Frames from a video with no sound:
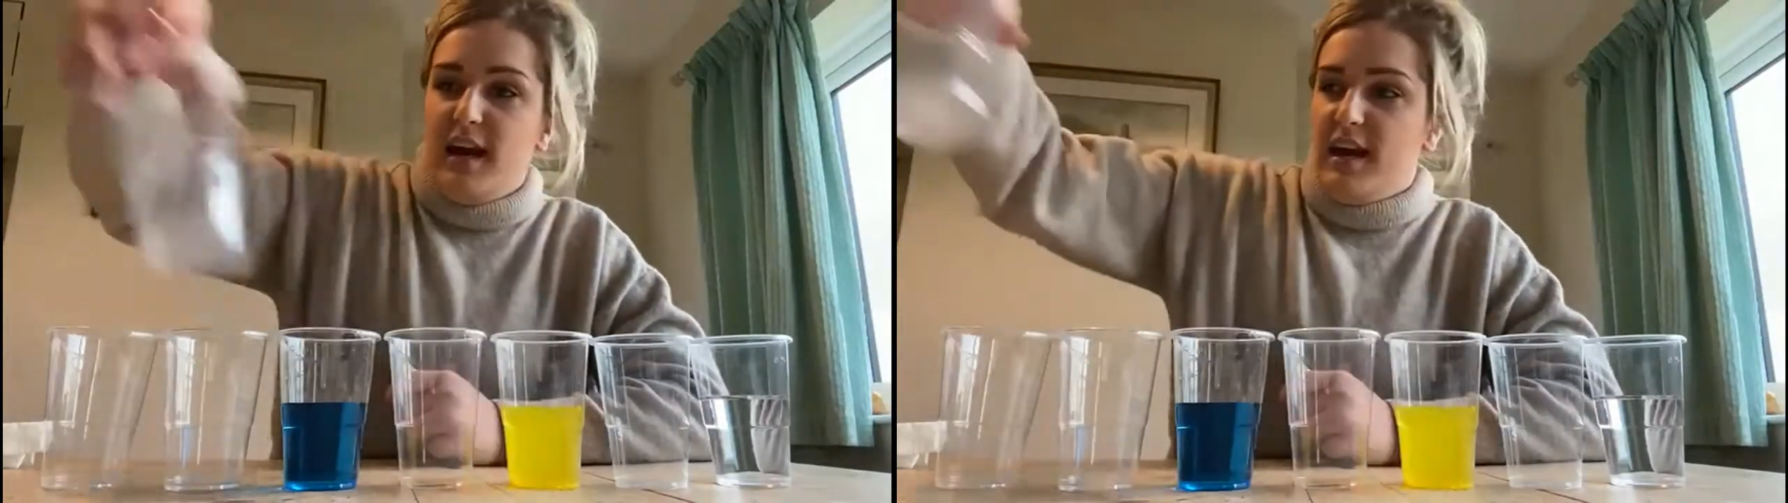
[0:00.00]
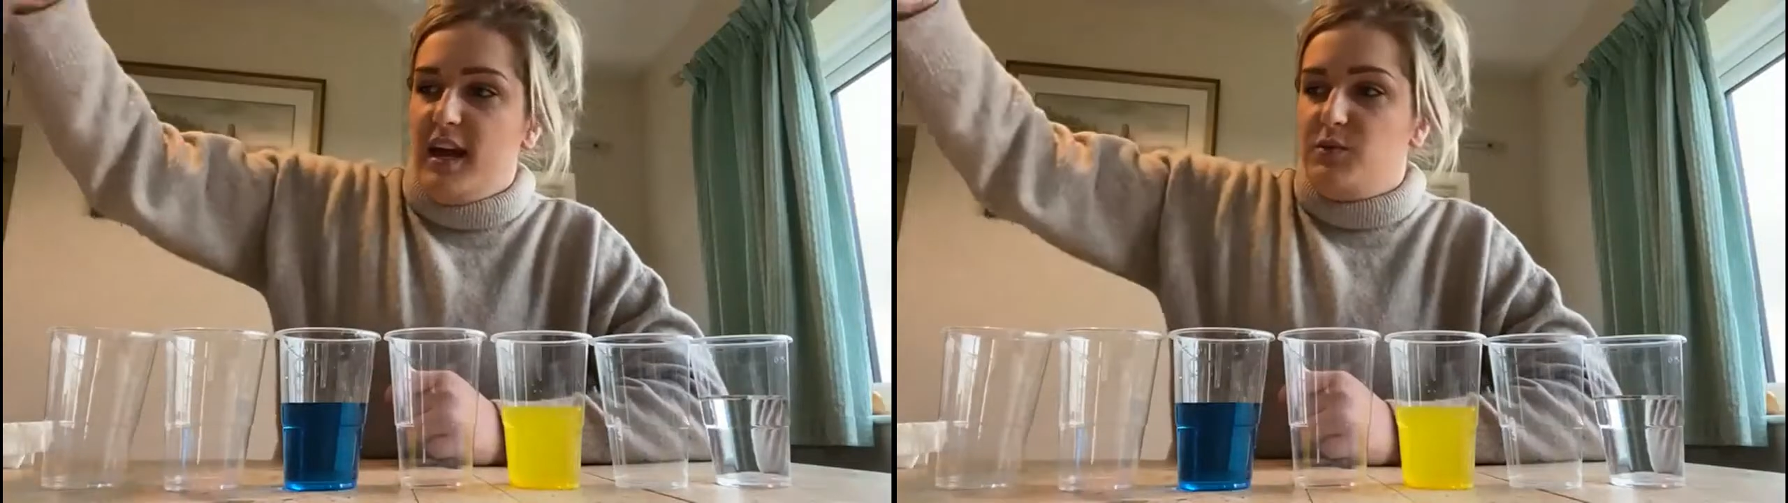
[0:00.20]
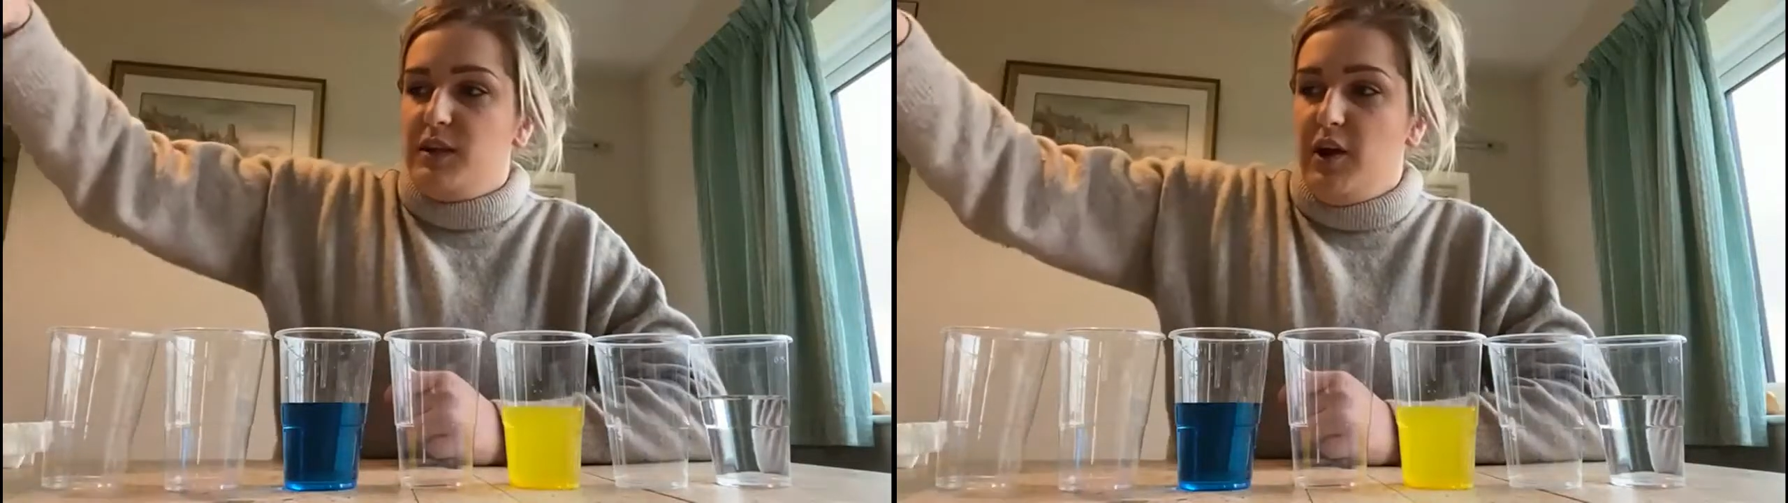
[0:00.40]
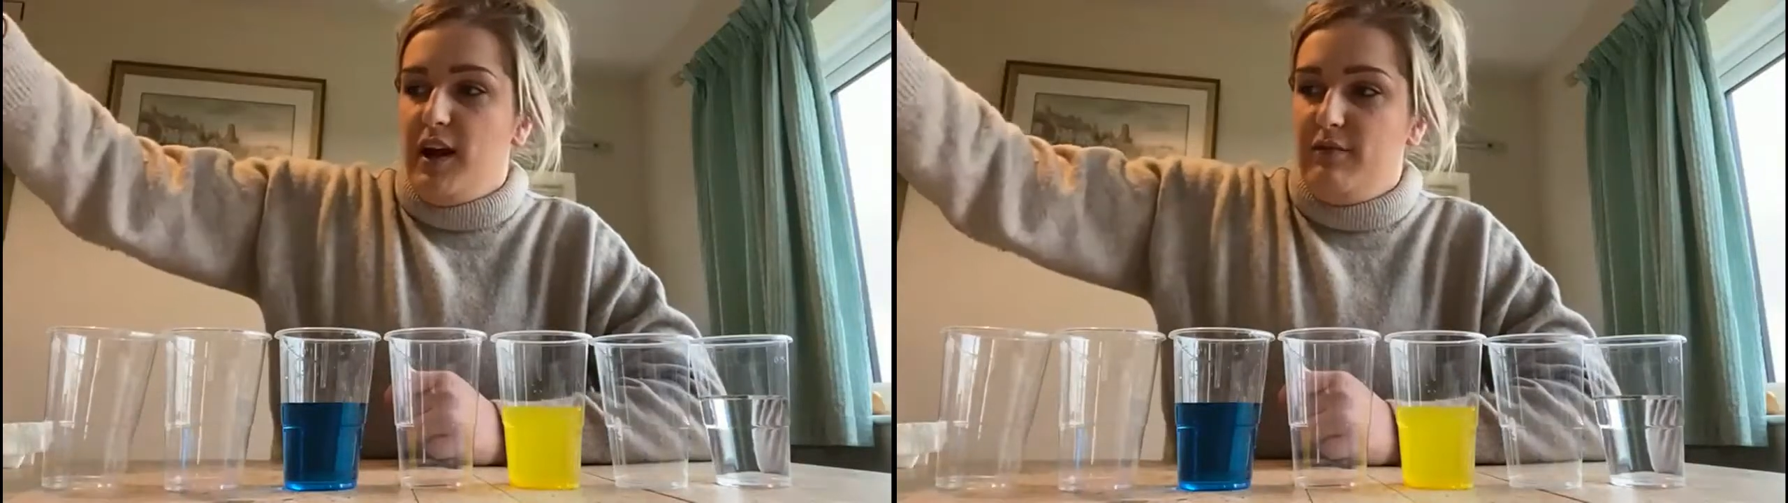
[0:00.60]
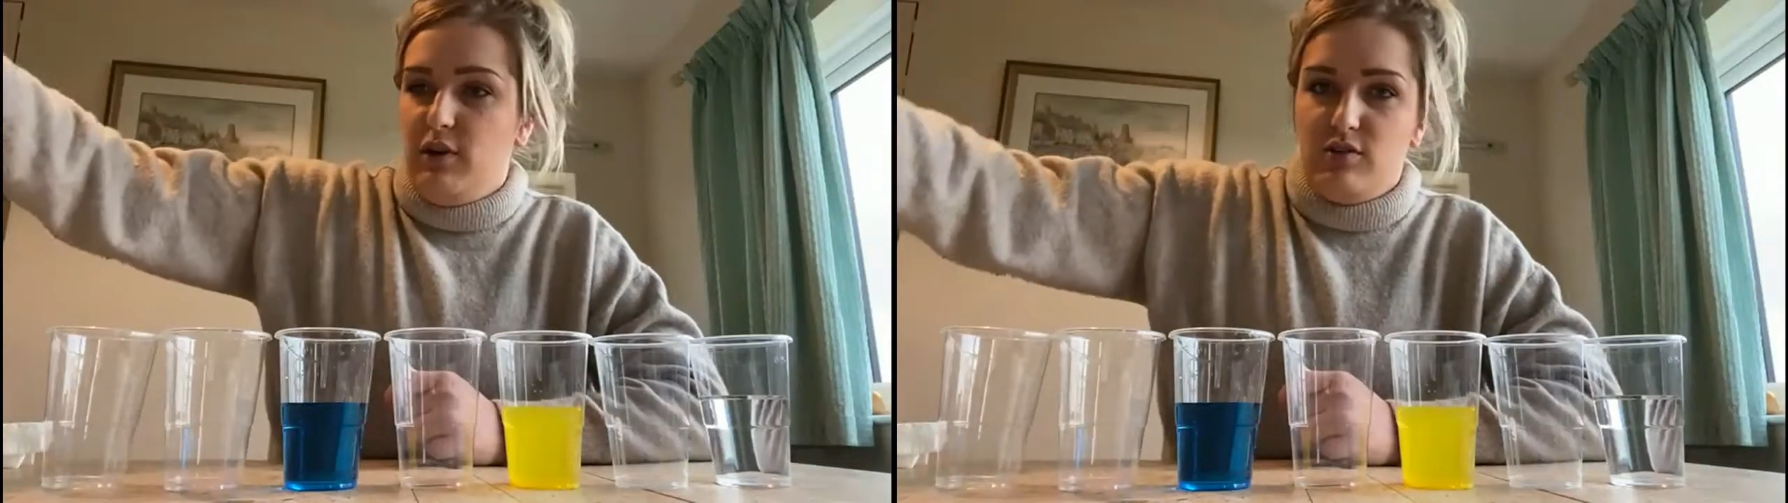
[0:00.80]
in case we don't
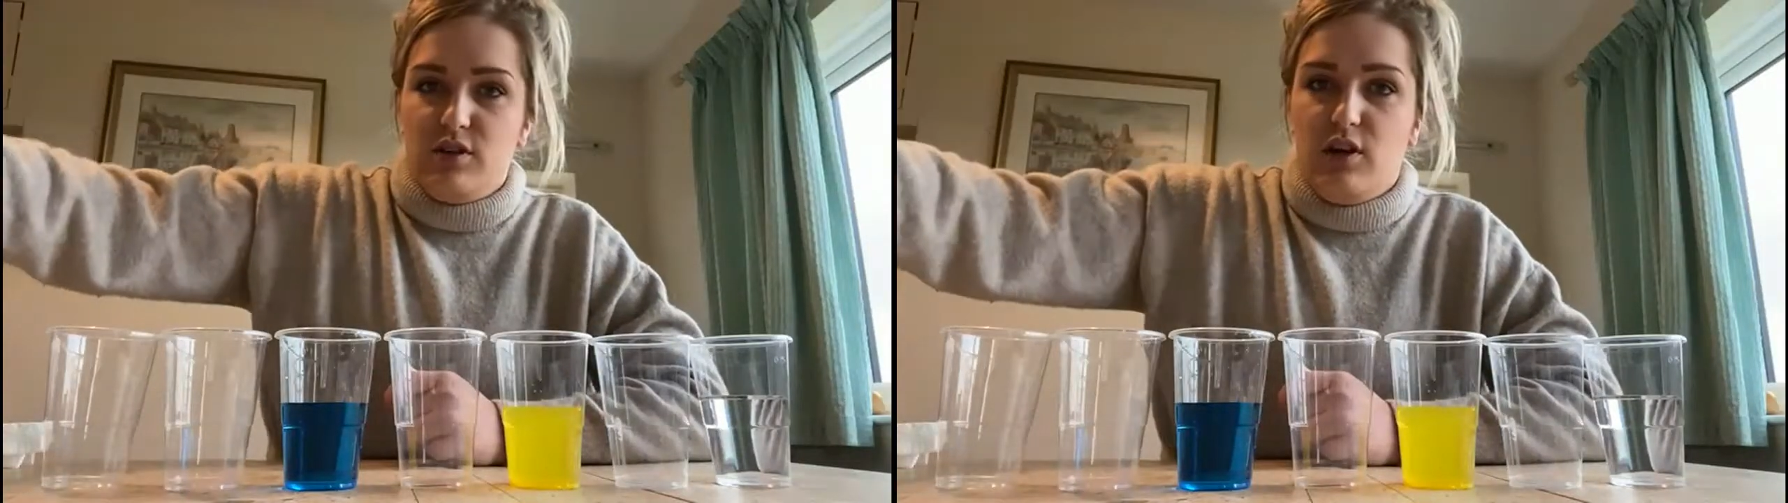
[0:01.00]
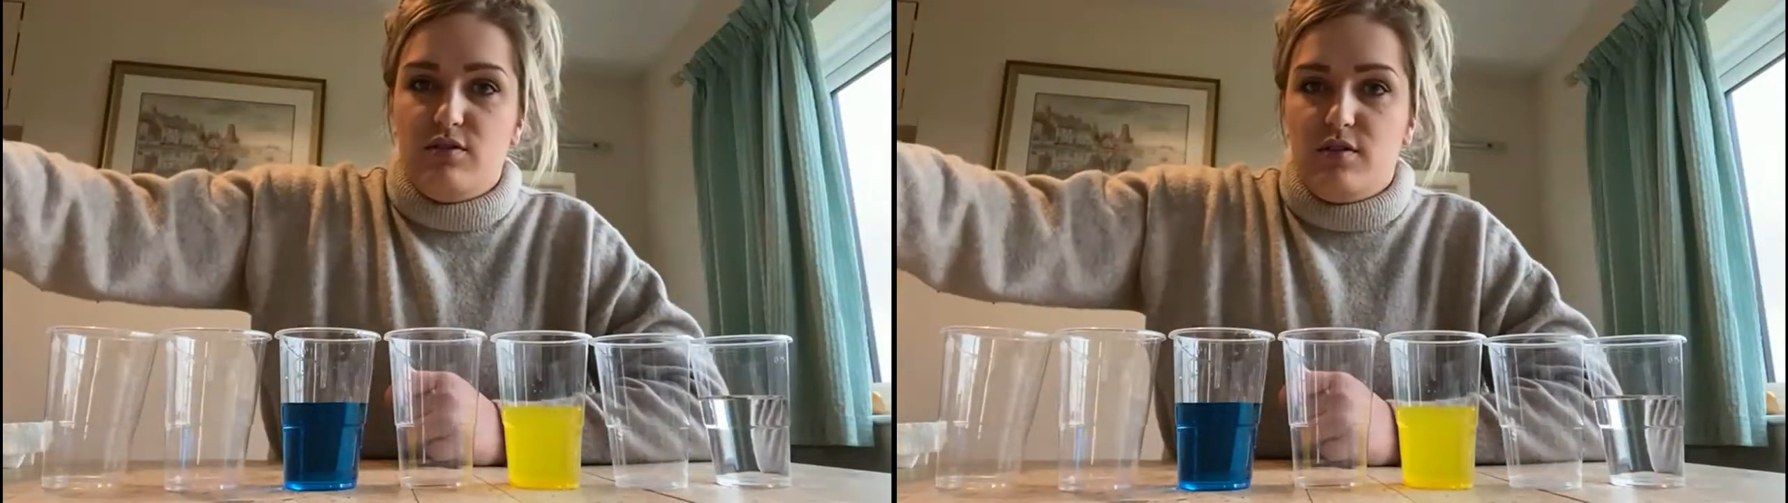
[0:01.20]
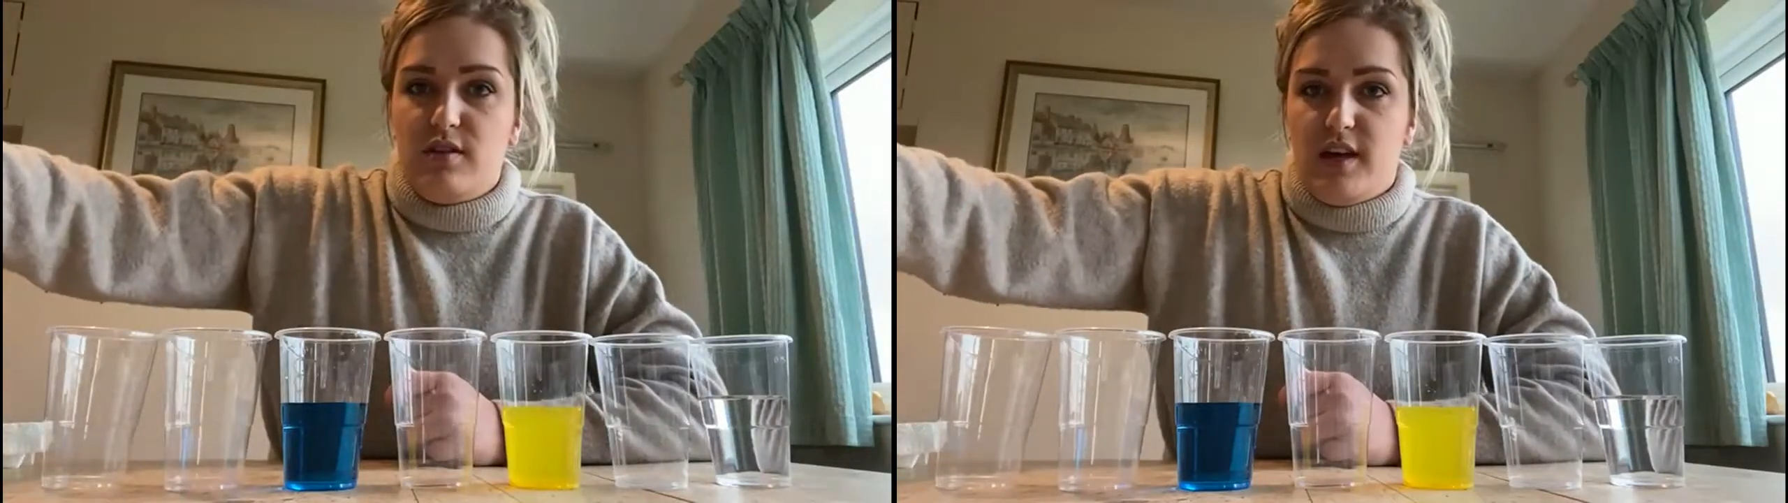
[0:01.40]
have lots and lots of